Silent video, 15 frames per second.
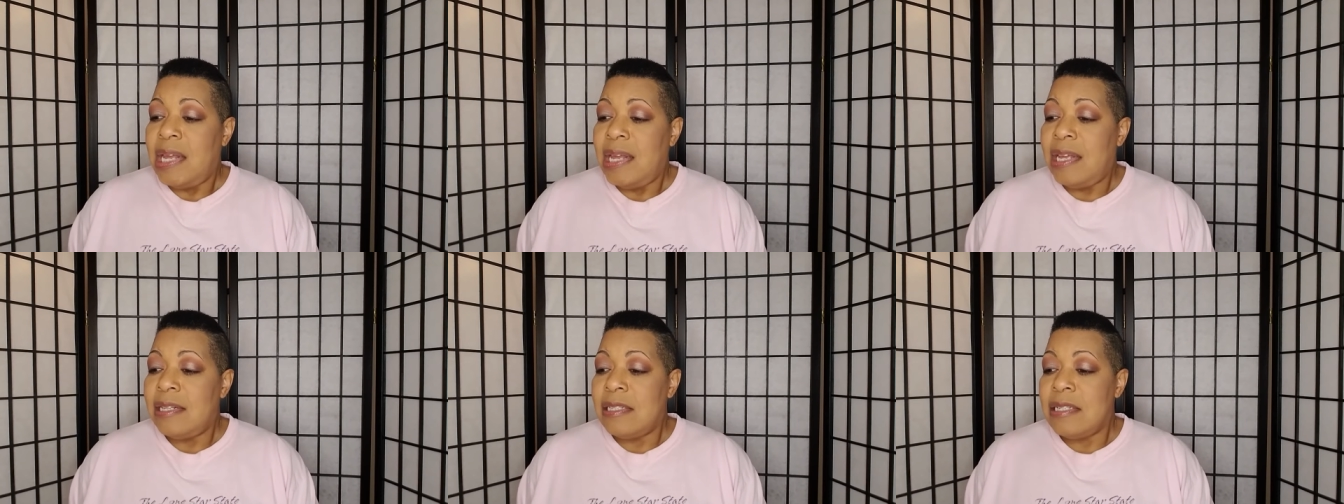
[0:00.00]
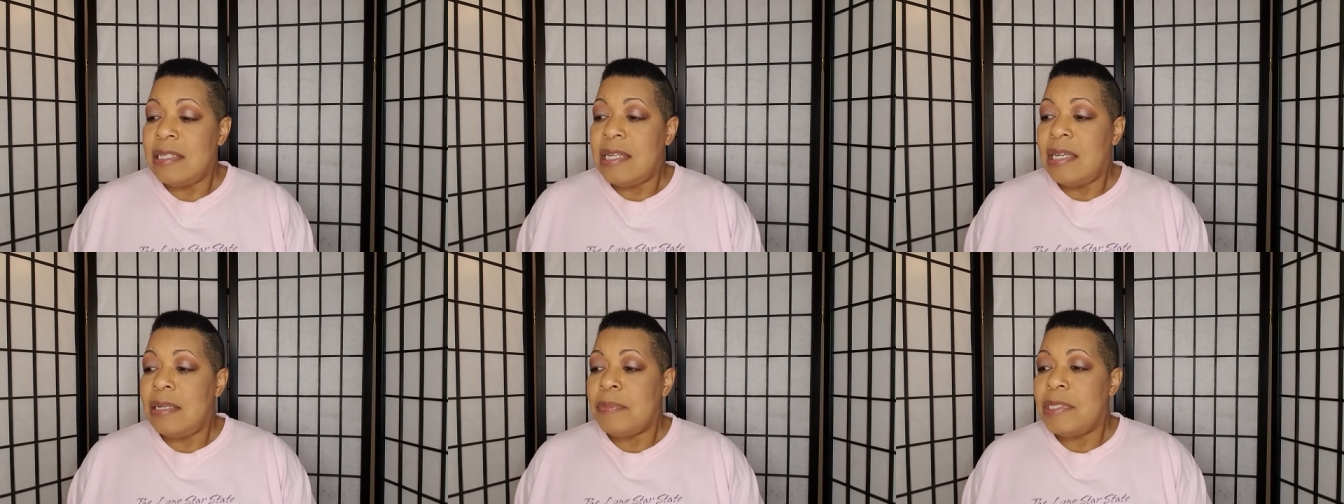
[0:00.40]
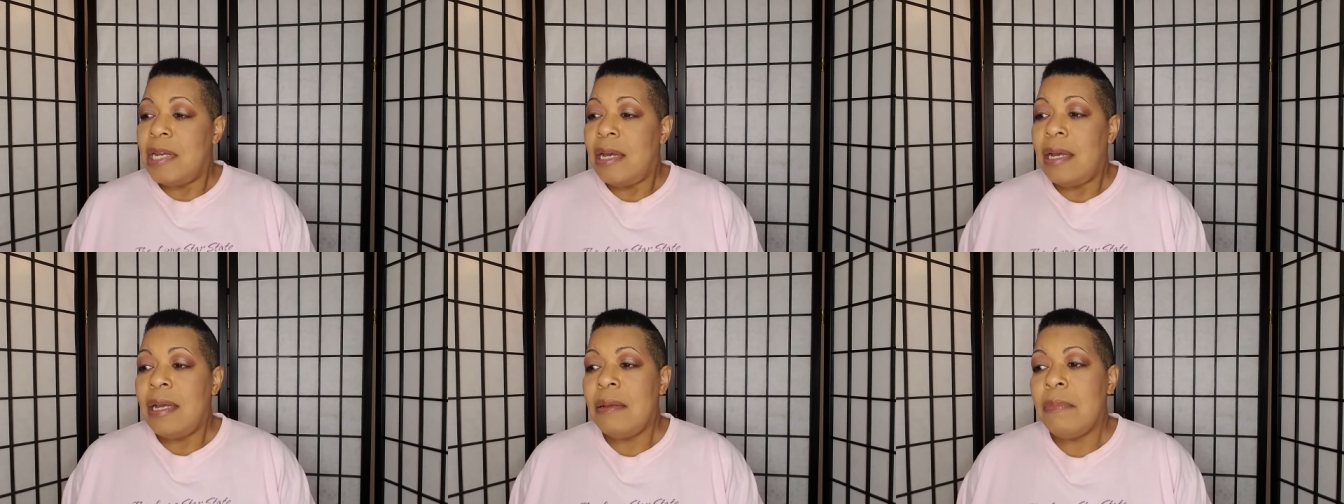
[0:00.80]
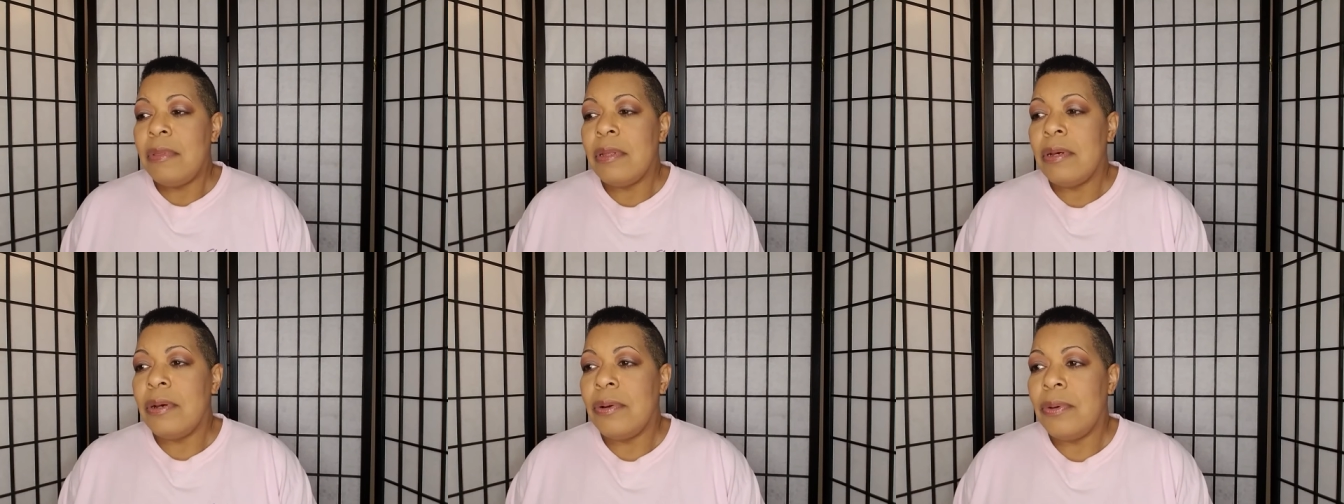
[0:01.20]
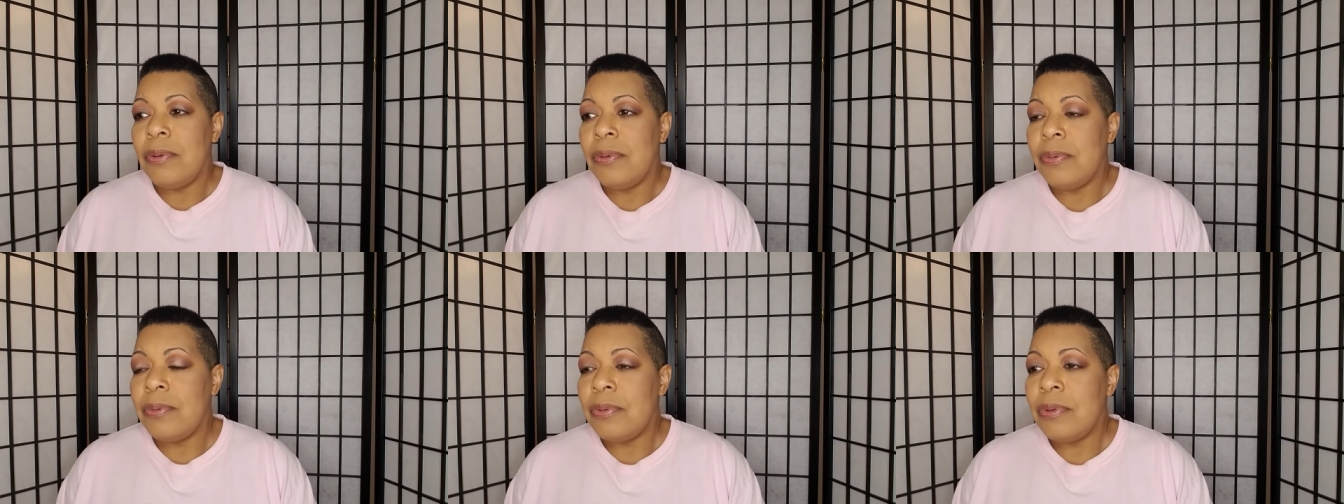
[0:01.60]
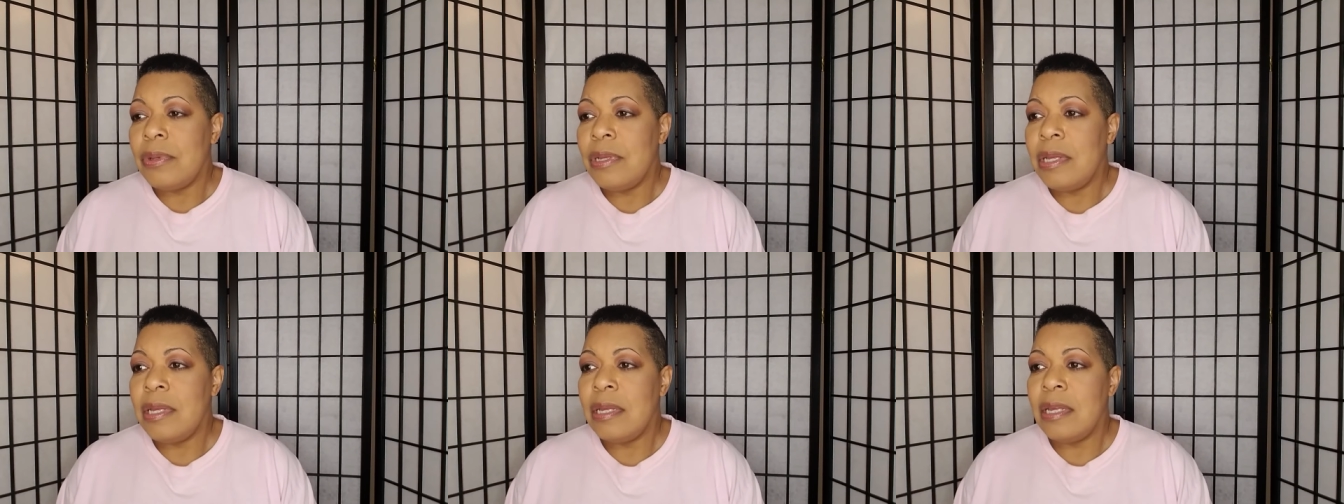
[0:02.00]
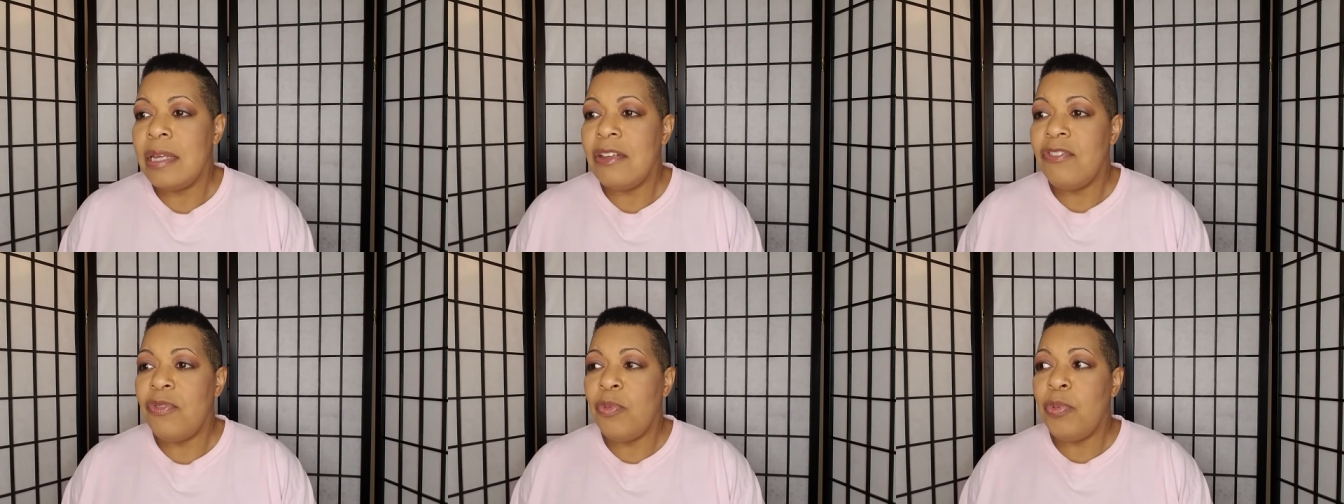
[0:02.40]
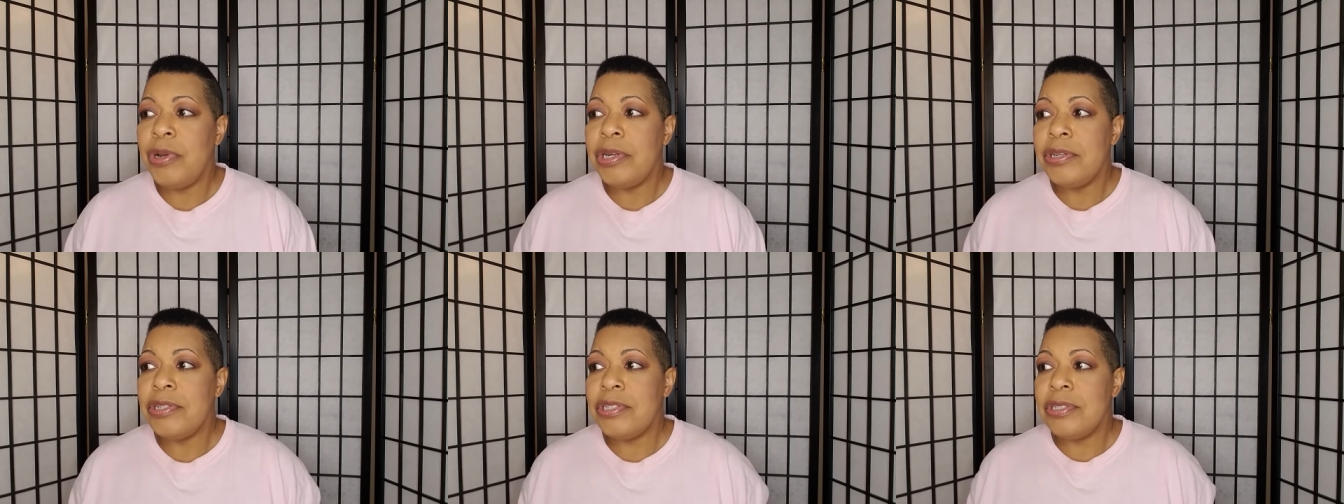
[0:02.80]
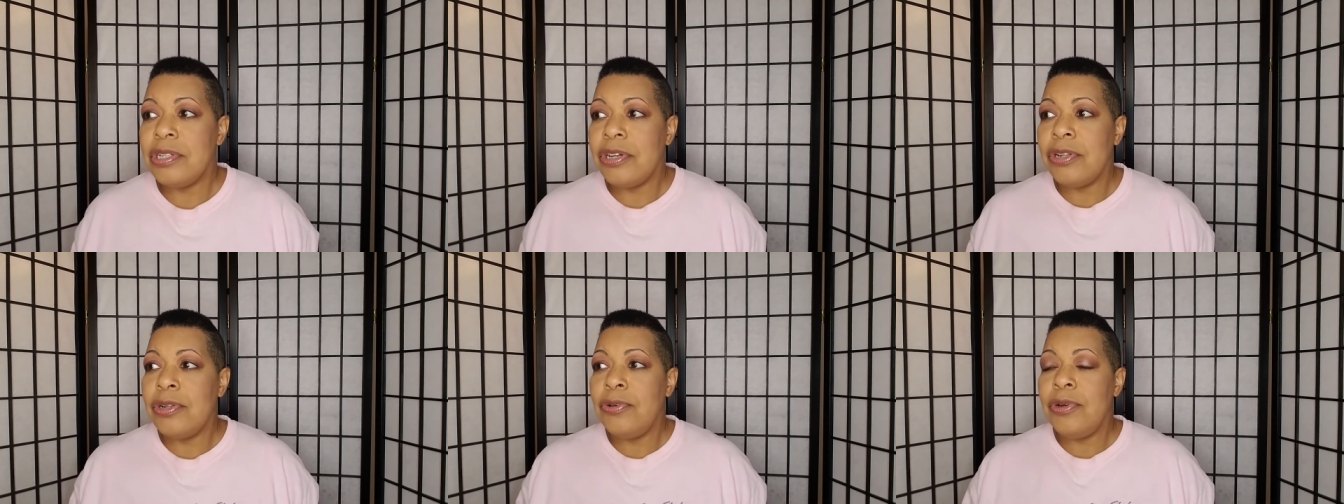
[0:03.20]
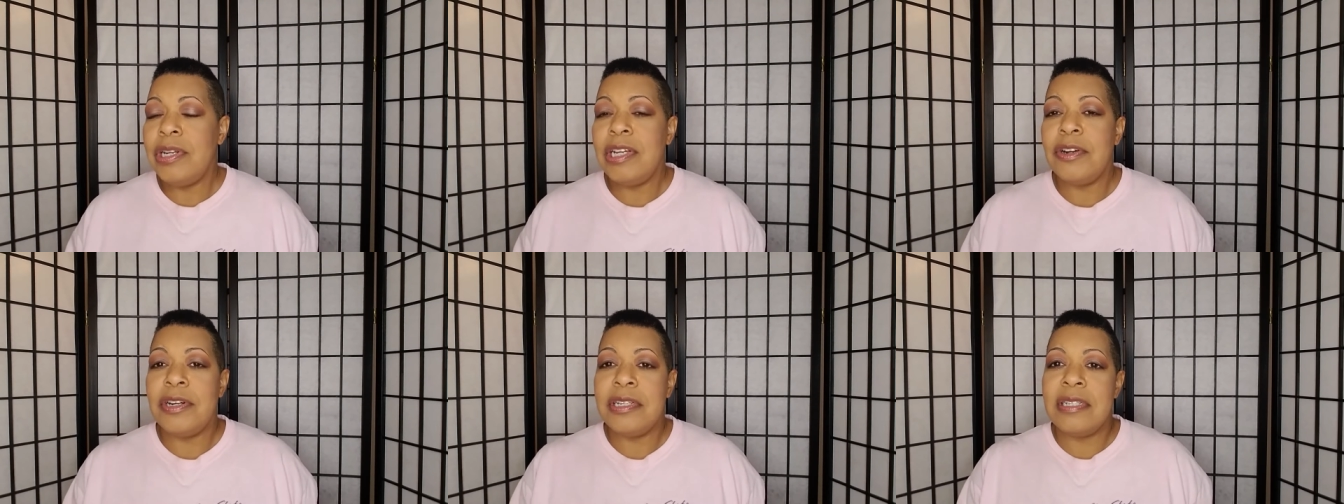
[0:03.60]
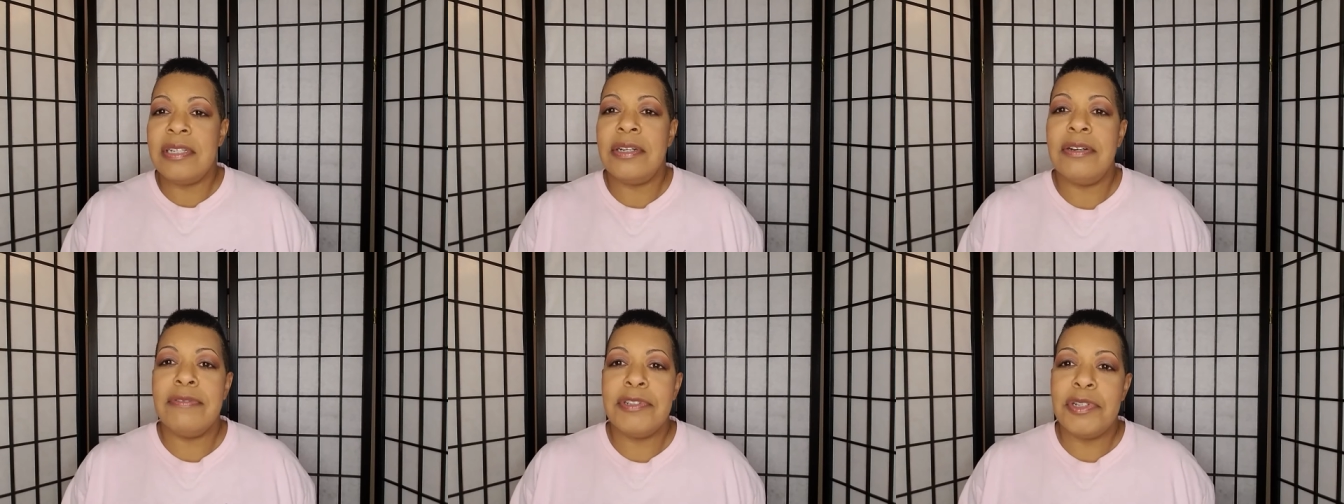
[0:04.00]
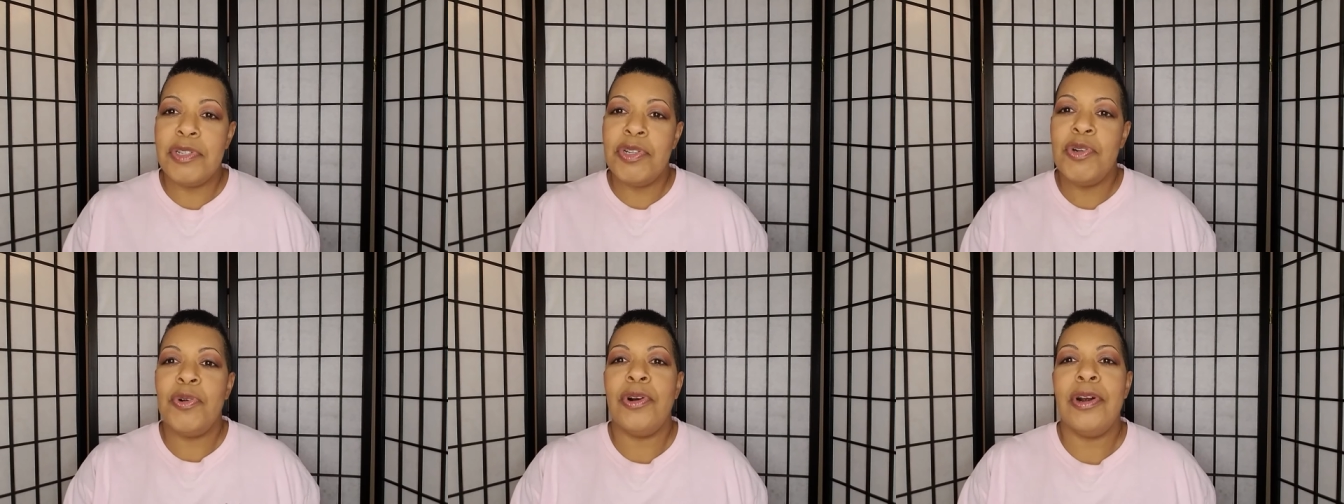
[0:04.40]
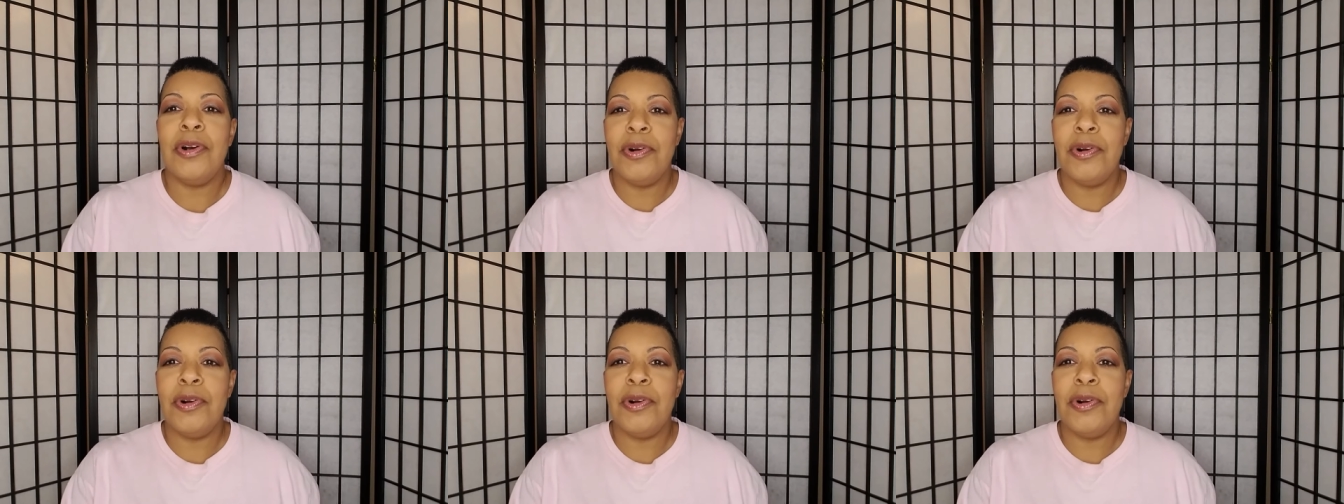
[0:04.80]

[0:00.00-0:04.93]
At the same time, though, if we're secluding ourselves into our